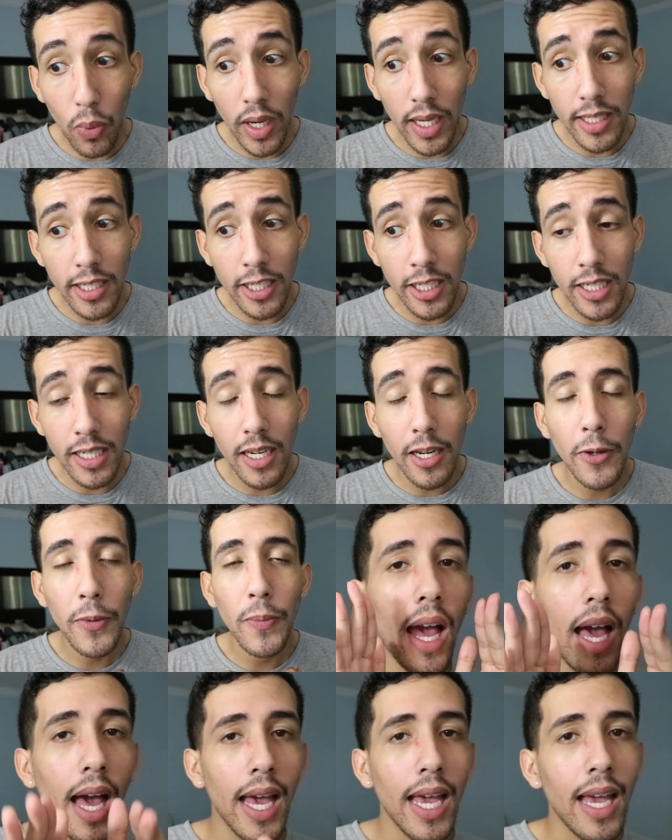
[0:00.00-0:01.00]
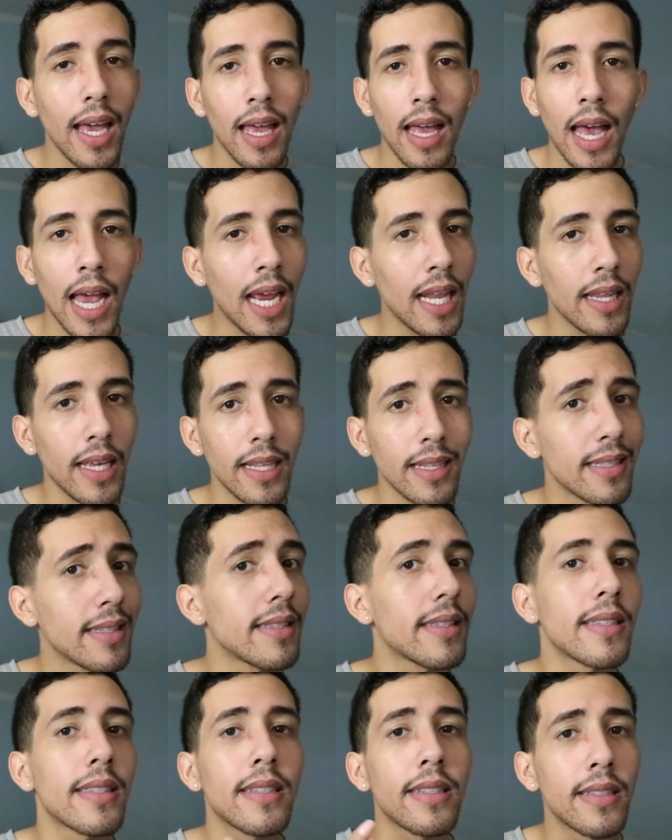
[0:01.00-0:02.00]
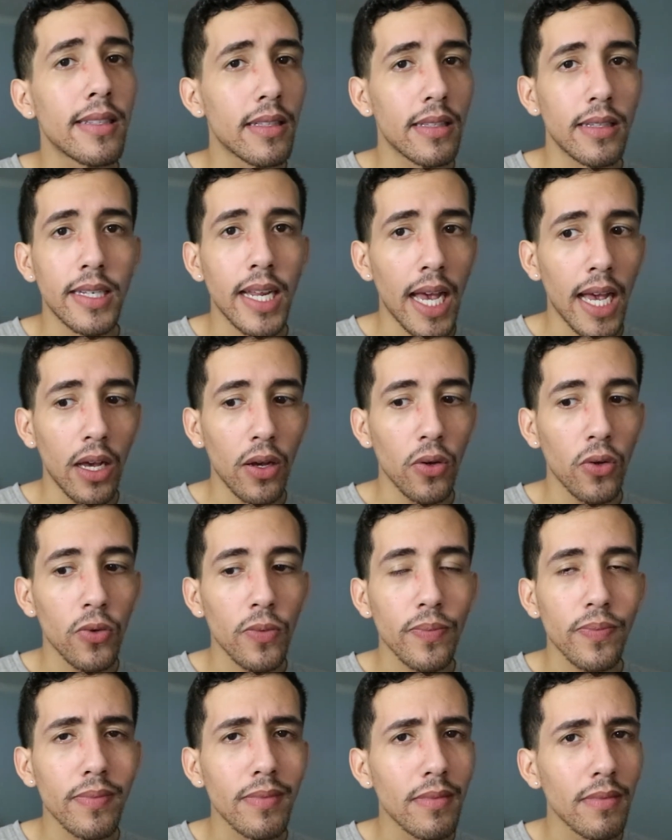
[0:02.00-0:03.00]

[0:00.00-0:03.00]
which I highly doubt.